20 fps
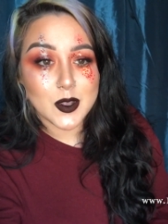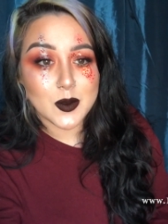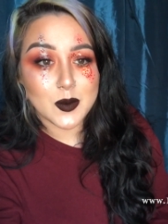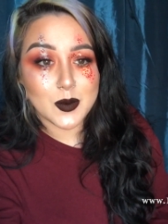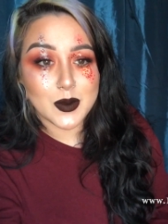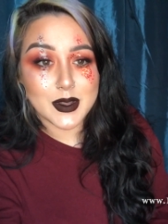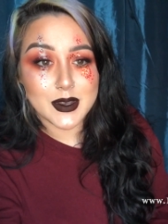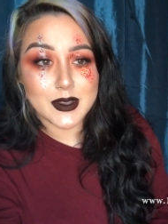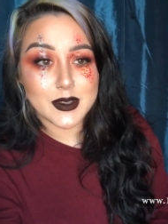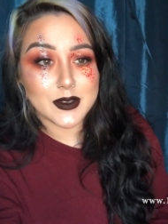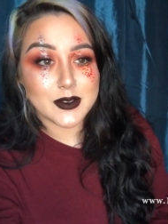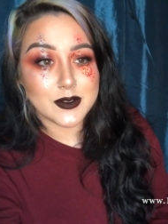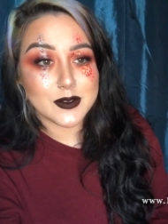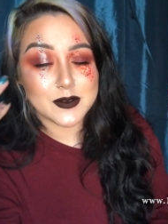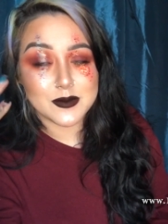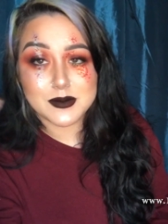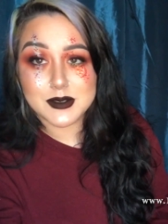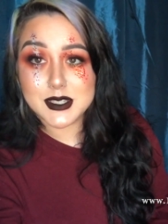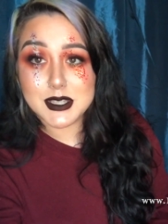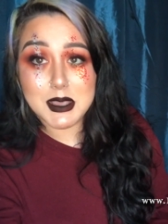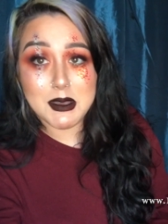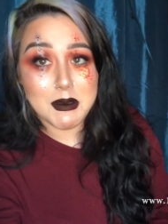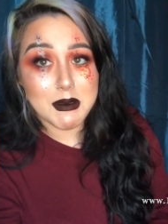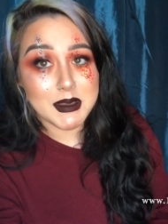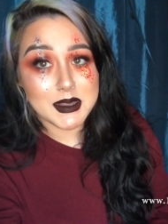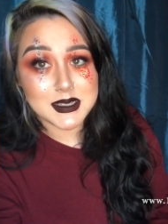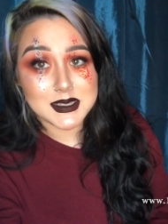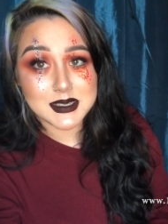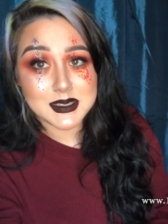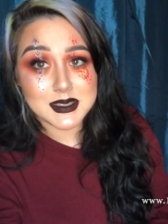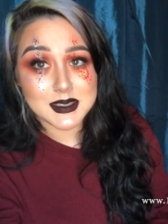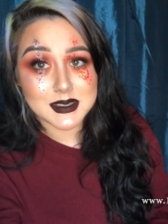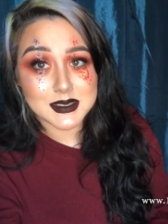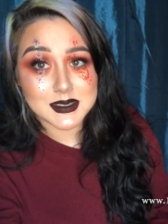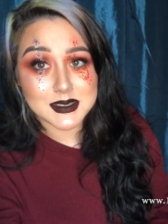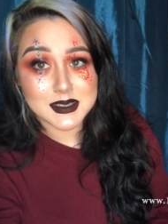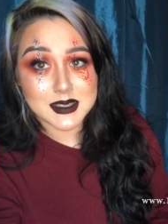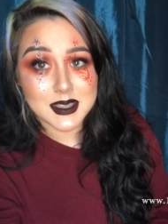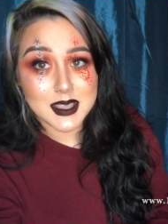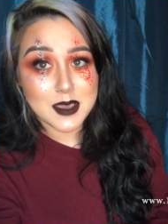want to see how I did
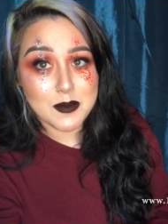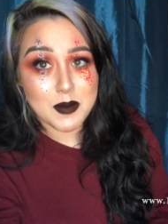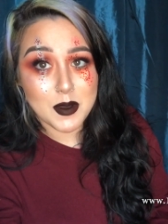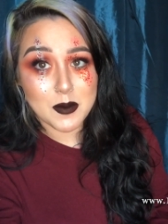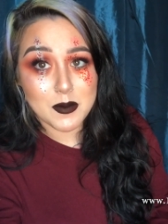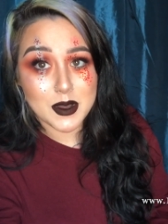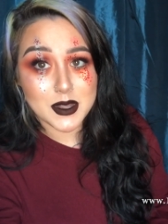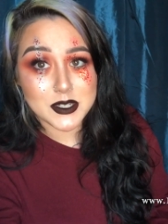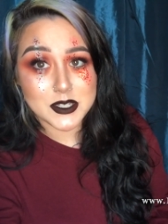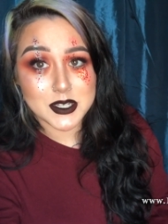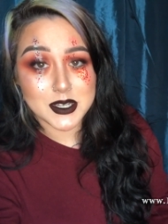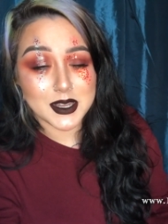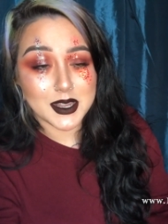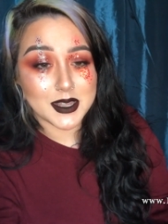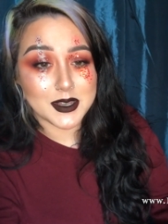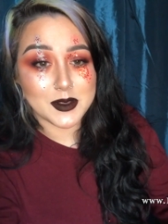this, then keep on watching.